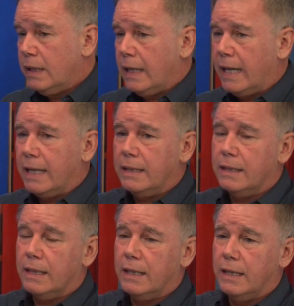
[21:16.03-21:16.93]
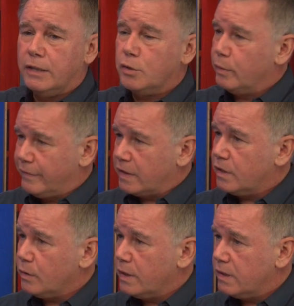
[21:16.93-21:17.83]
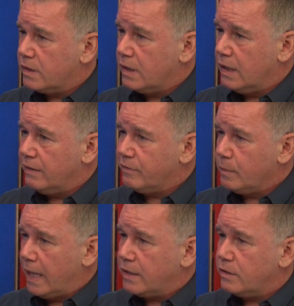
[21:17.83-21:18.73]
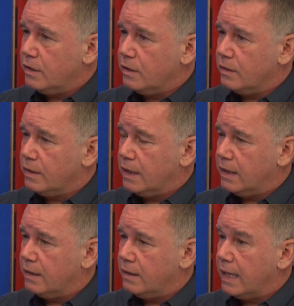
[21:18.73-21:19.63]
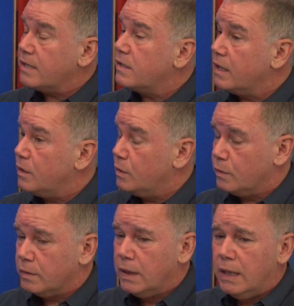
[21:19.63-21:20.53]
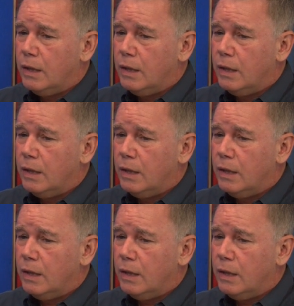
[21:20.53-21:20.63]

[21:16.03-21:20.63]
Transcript: And uh, a terrific series uh, from last year, uh, The Last Tycoon.